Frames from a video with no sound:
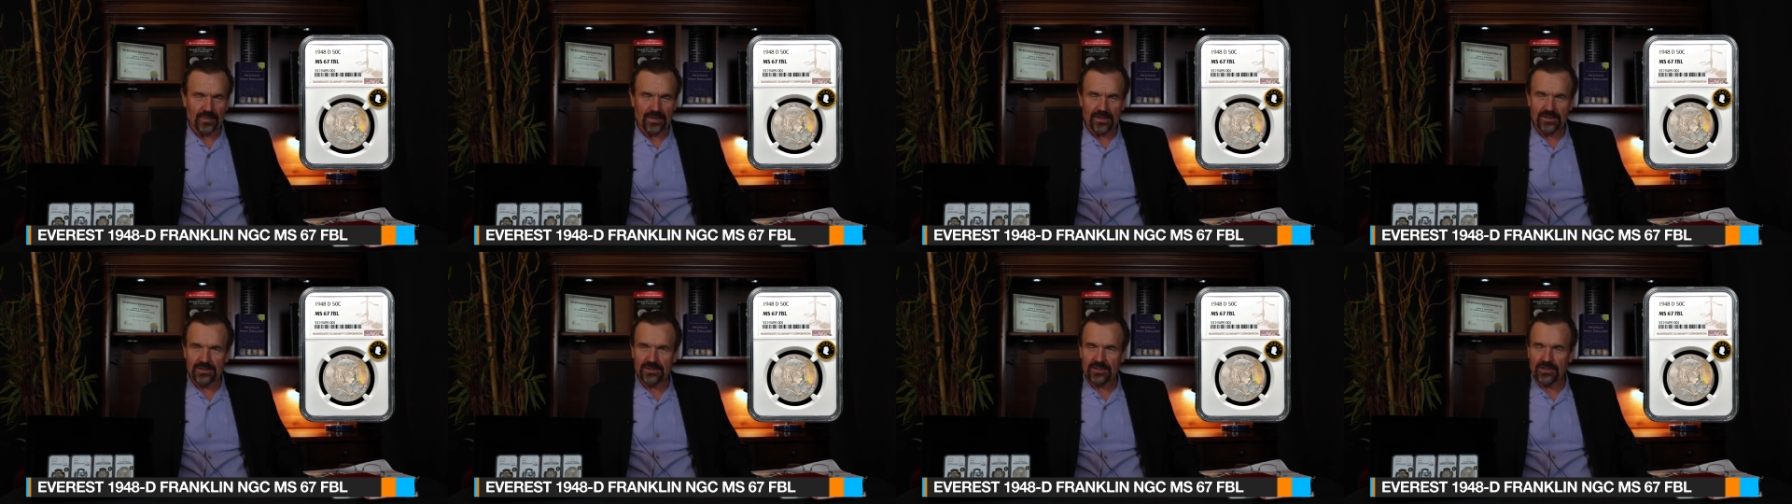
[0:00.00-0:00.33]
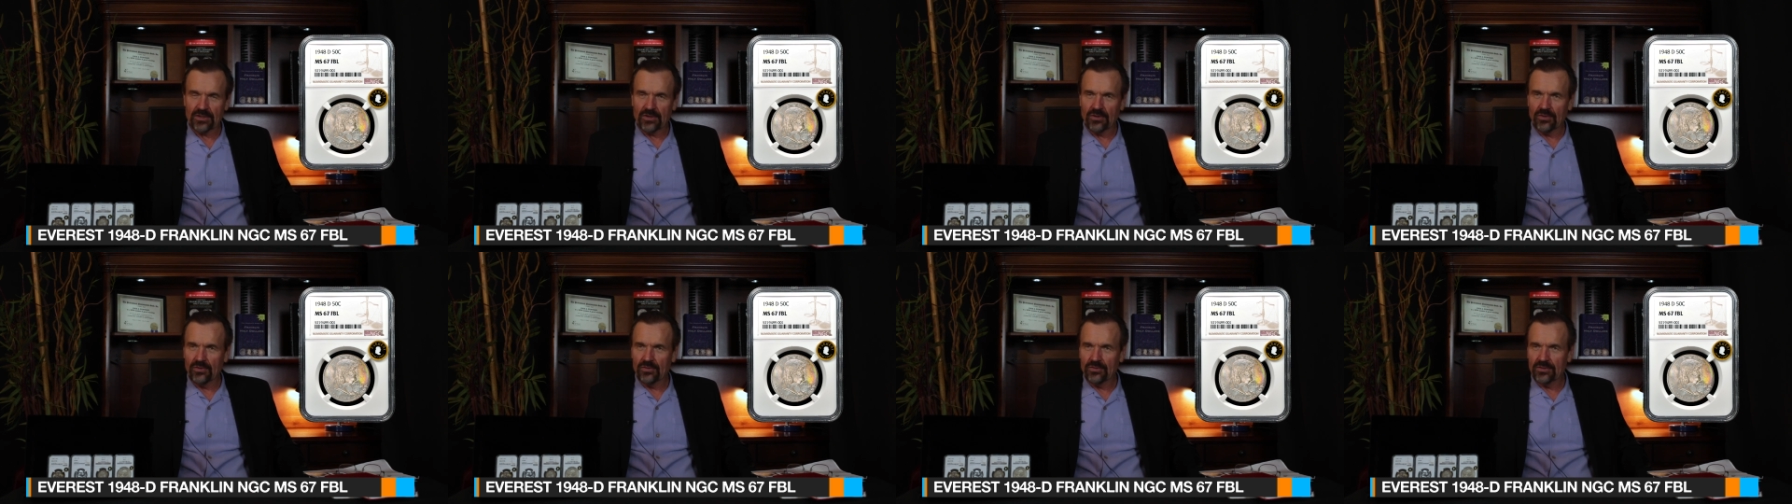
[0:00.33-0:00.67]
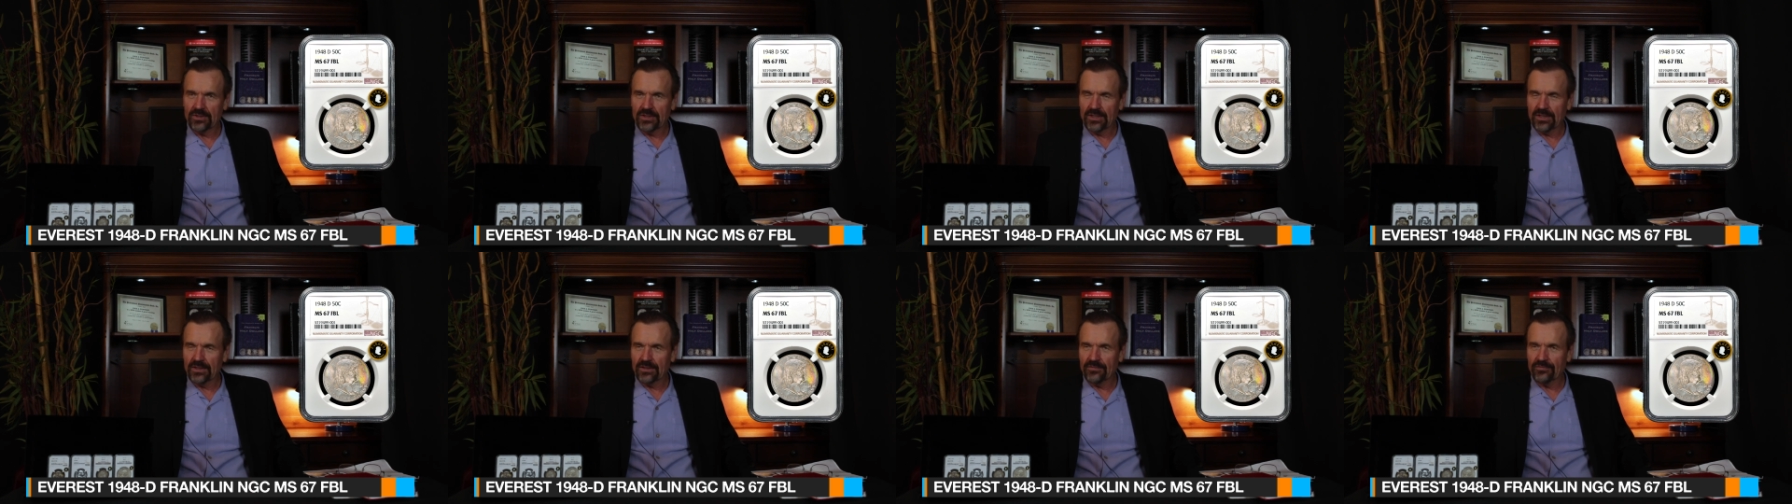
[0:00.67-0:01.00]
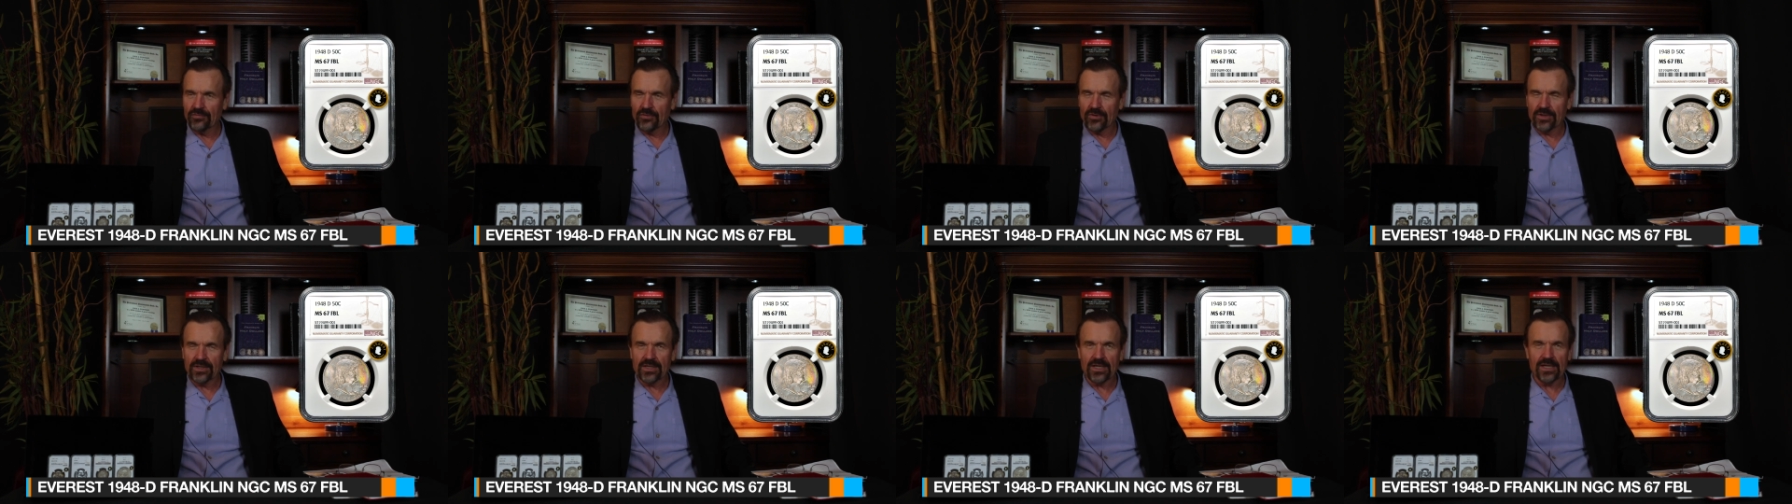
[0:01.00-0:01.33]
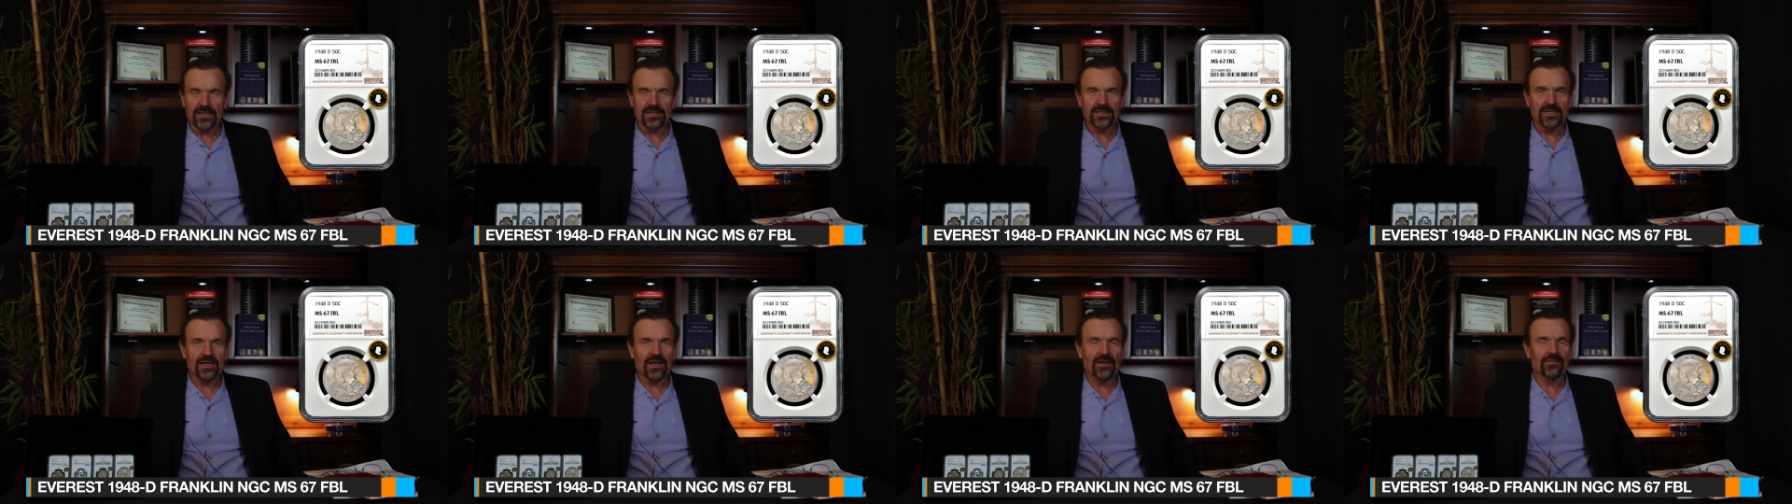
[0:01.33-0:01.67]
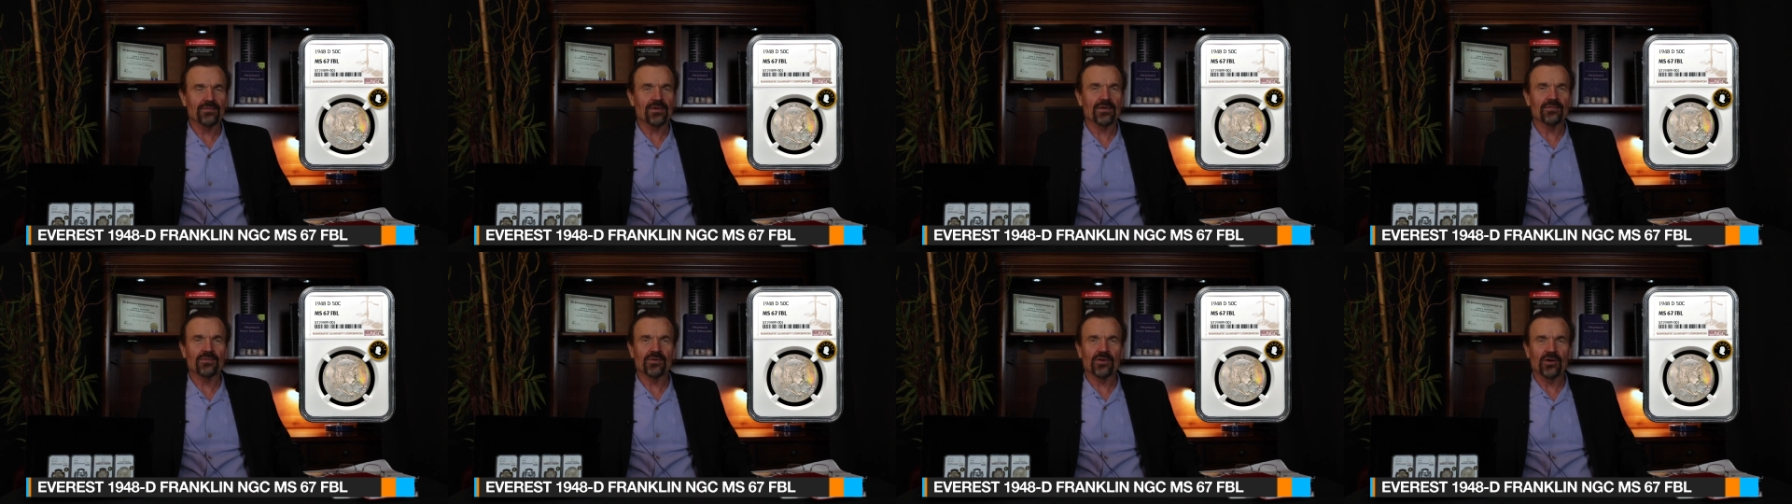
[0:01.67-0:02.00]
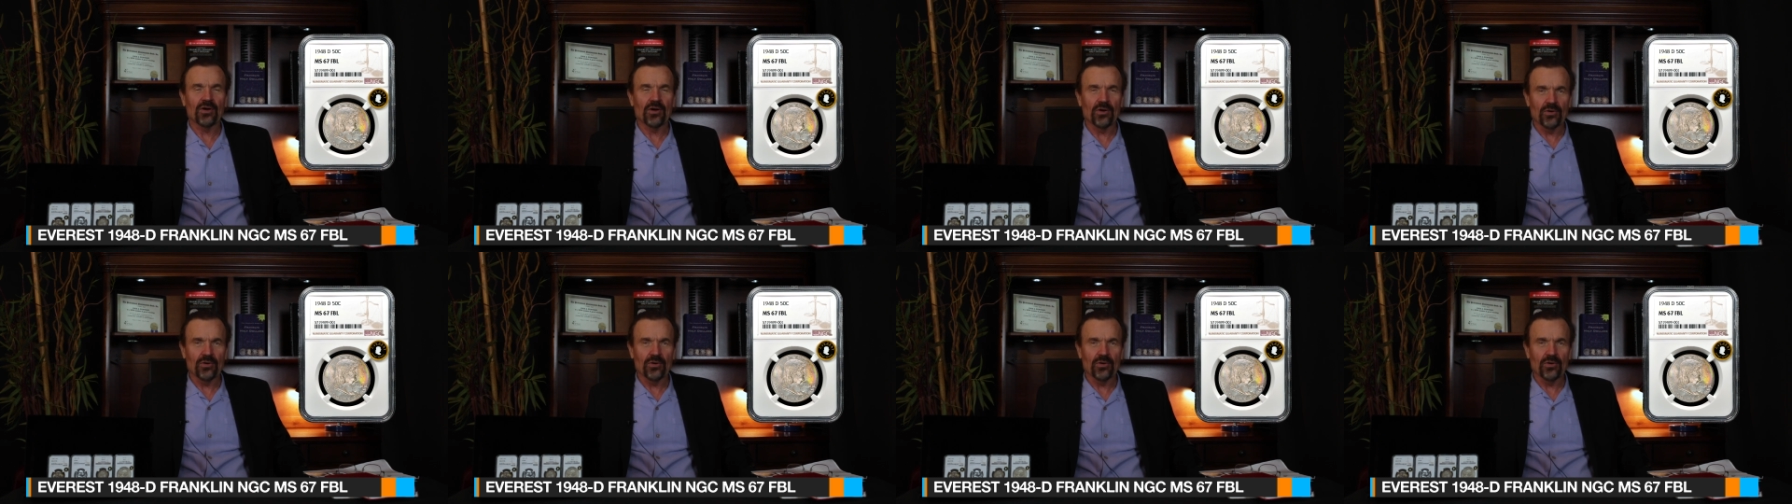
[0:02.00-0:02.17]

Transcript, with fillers: It's the only 48D I've ever